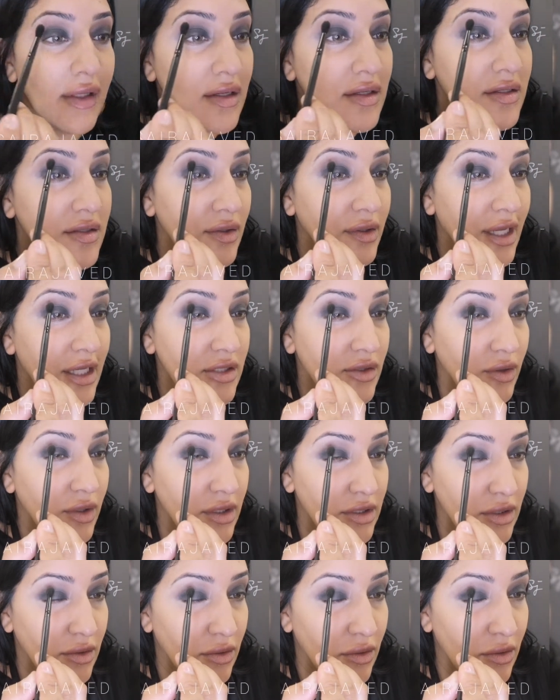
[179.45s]
So that's going
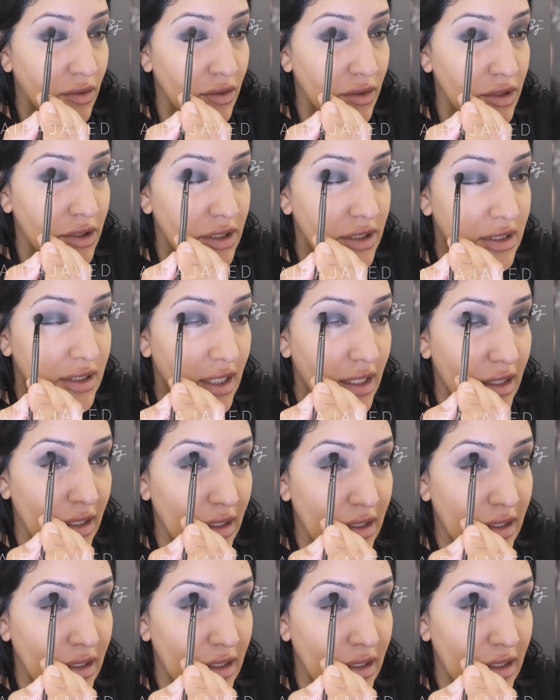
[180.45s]
to go just in the